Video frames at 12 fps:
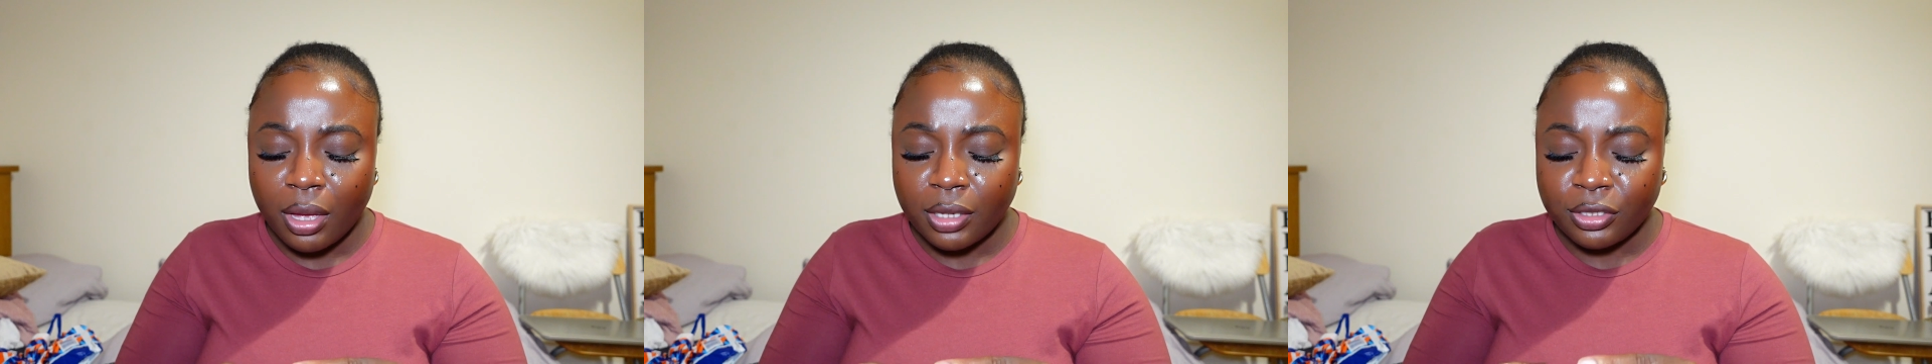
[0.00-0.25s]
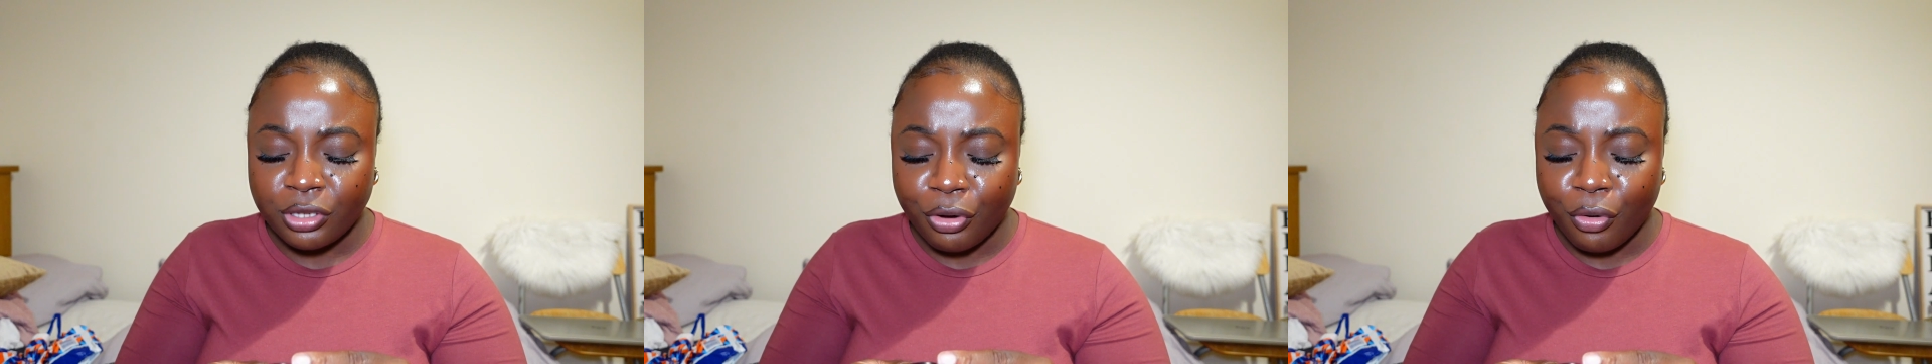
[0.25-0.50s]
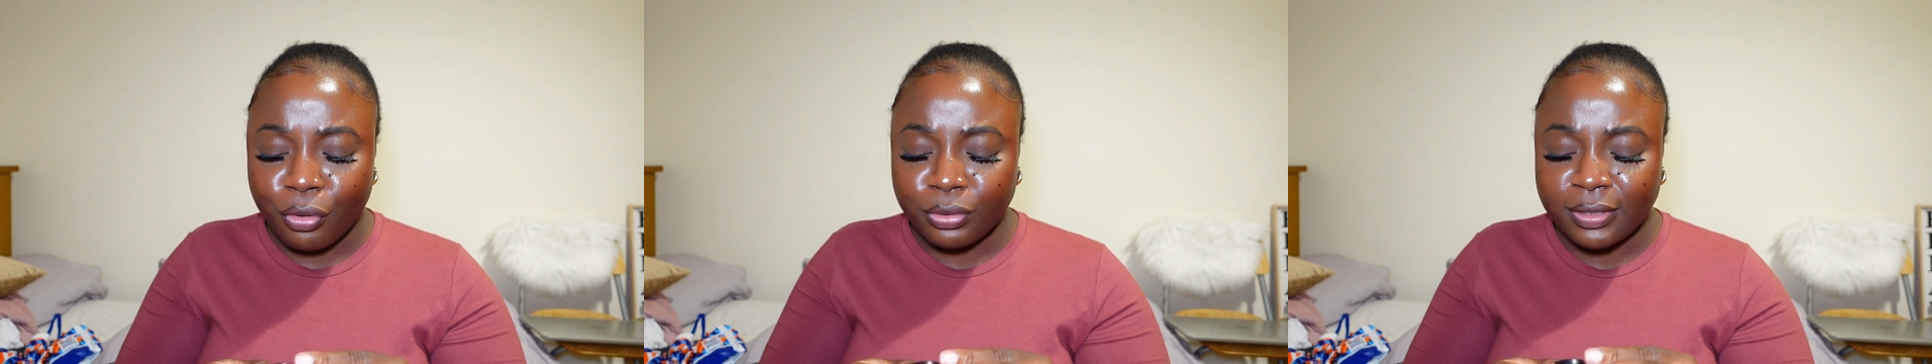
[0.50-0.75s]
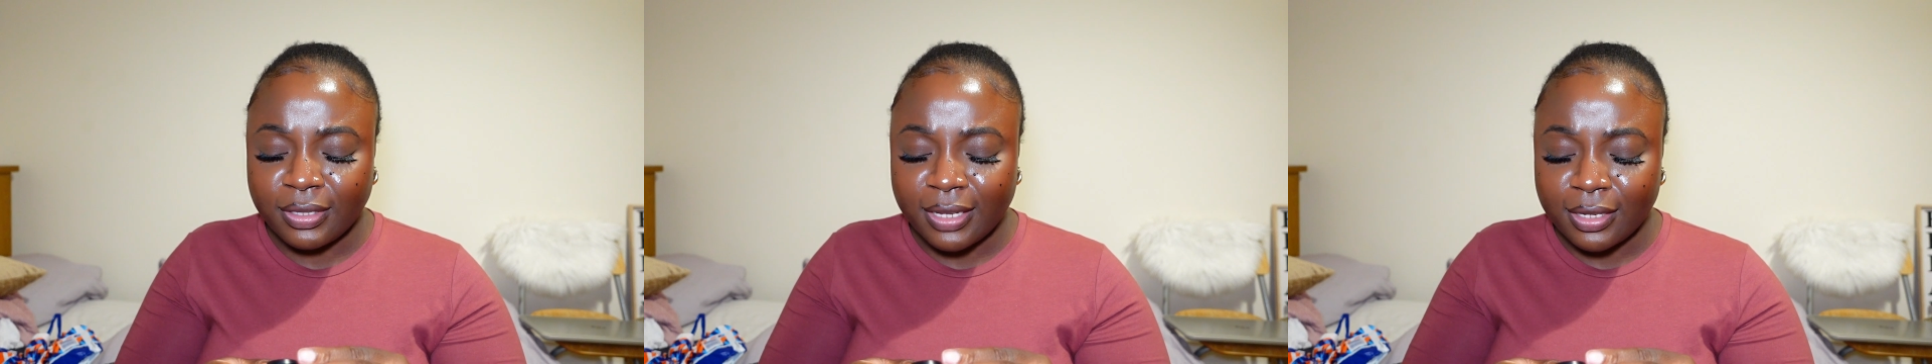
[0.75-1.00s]

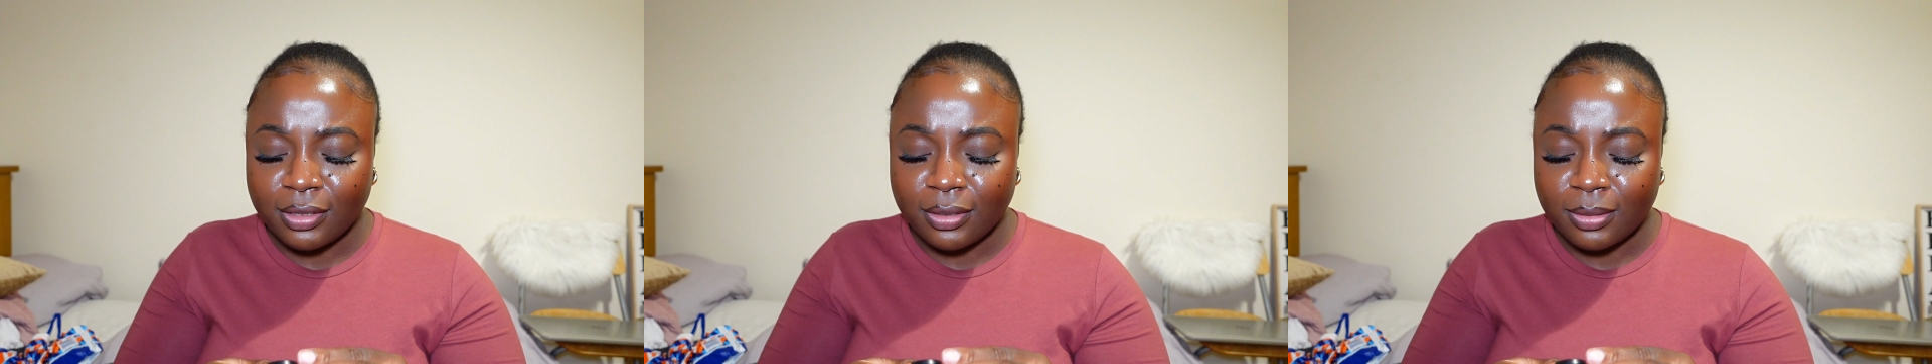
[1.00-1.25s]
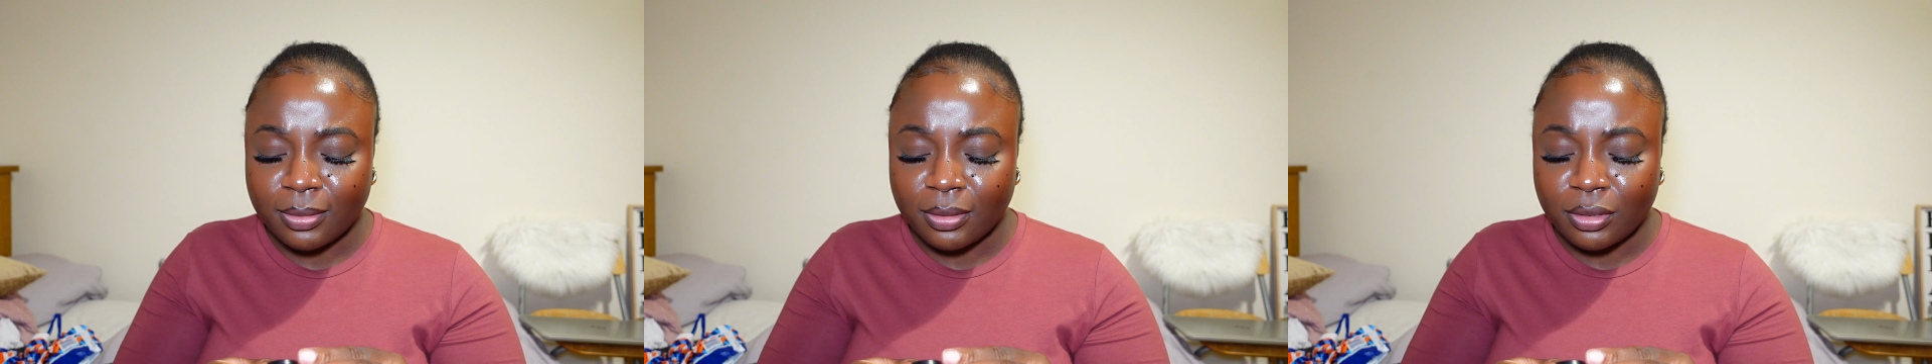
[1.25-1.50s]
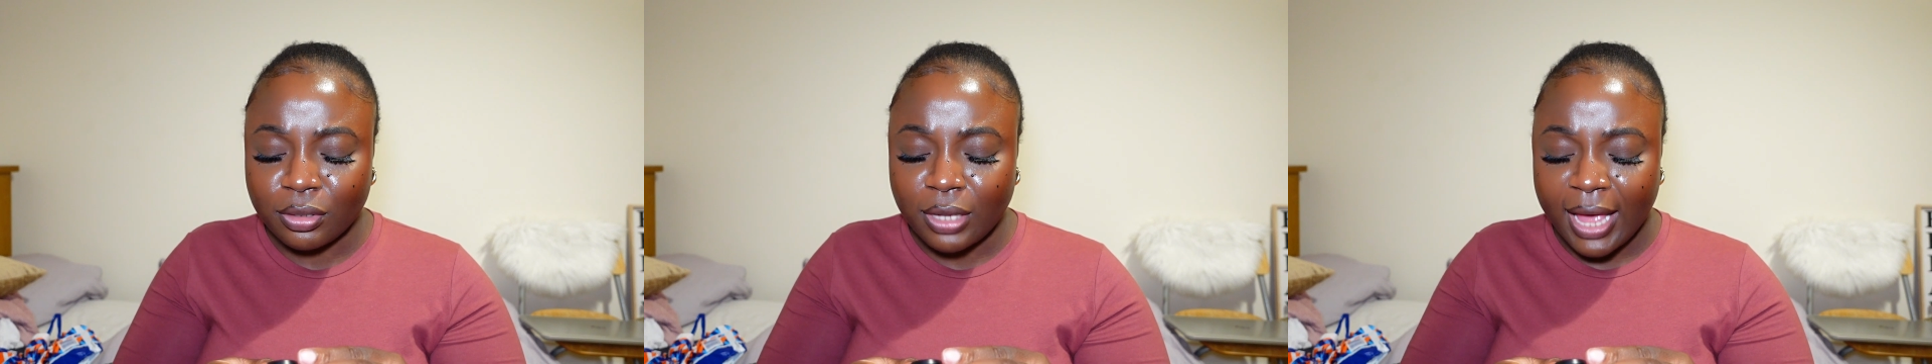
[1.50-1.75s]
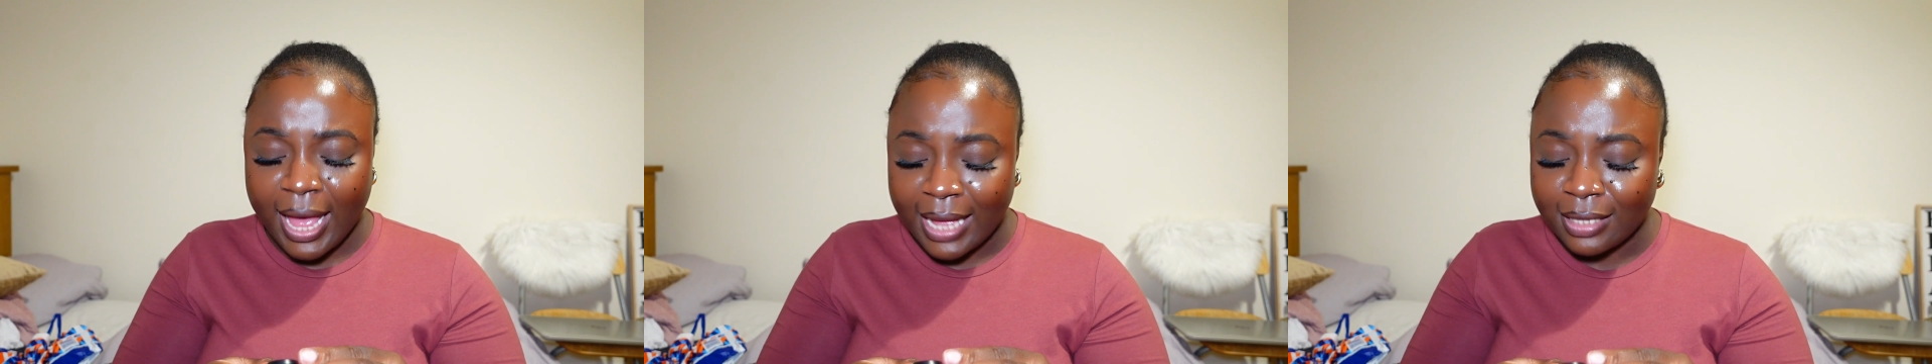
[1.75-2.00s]

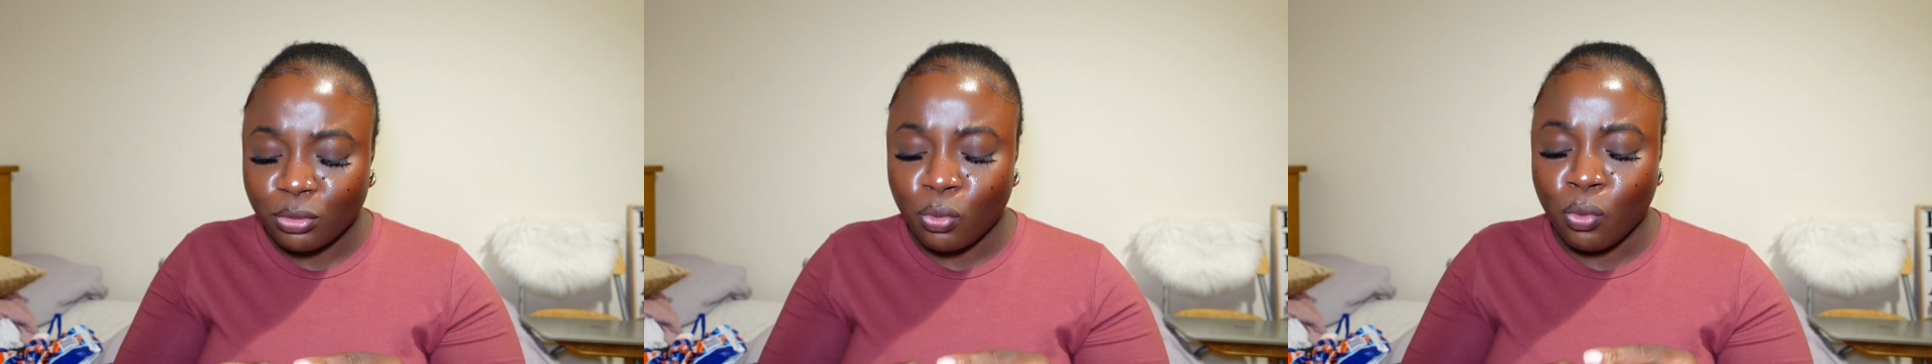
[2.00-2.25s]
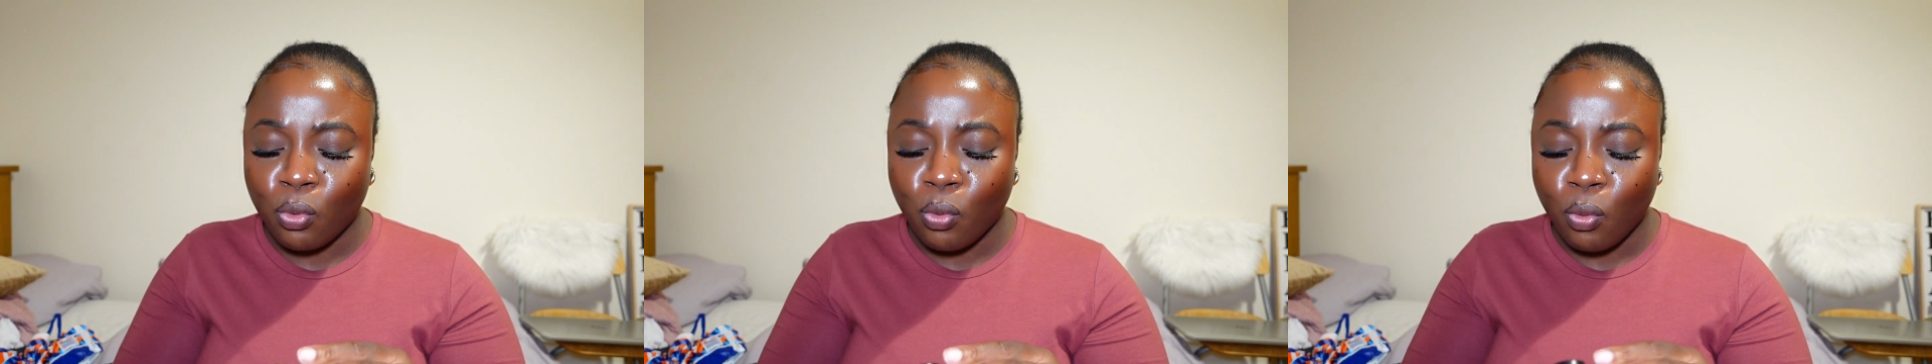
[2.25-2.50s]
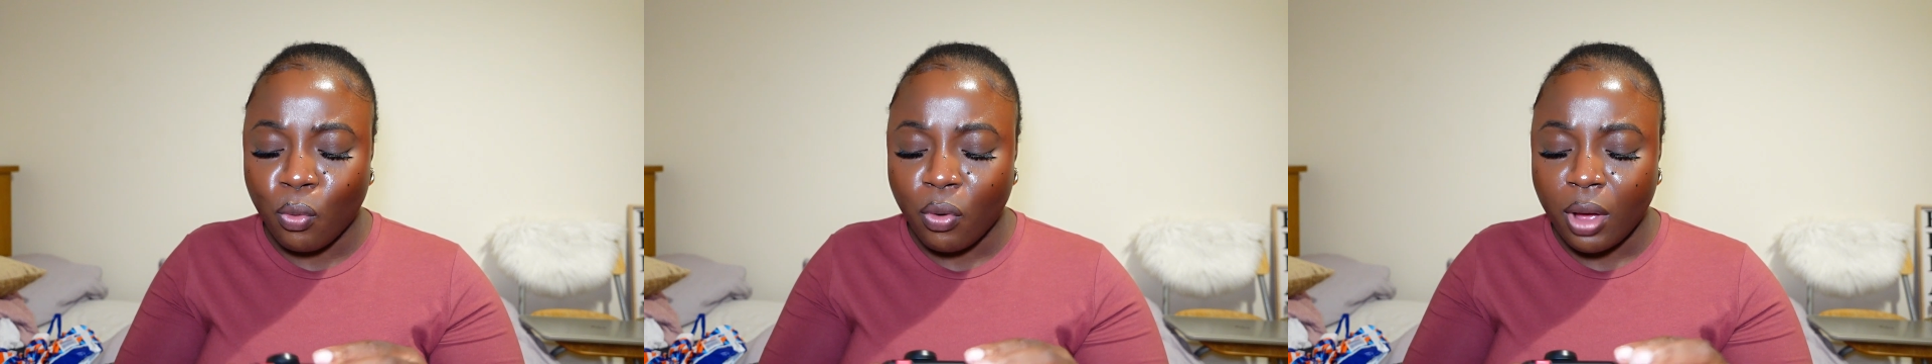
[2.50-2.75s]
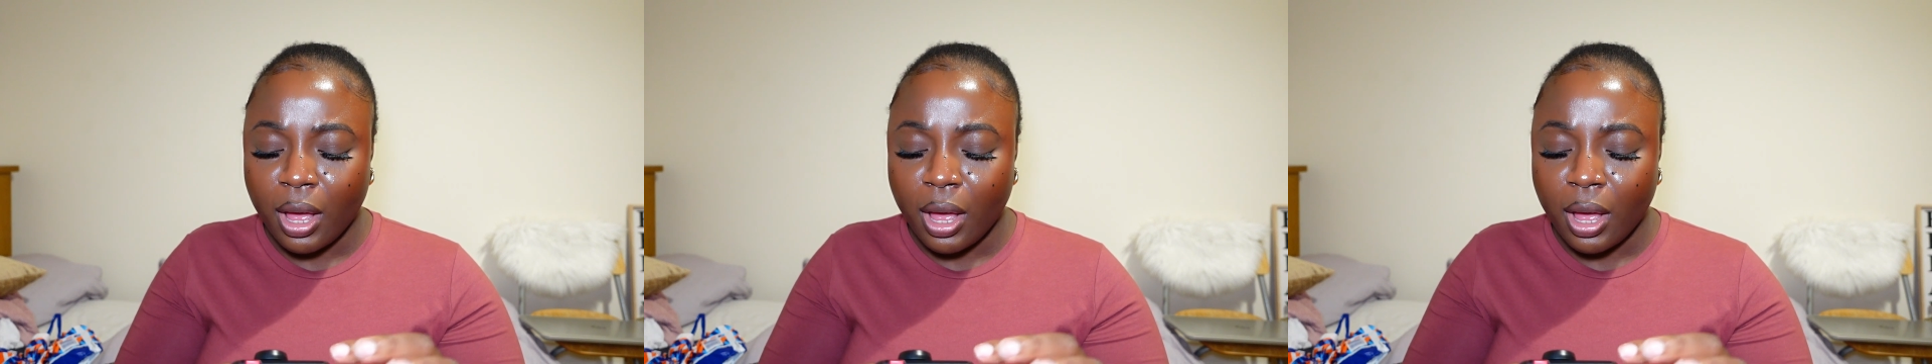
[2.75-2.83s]
VT06S or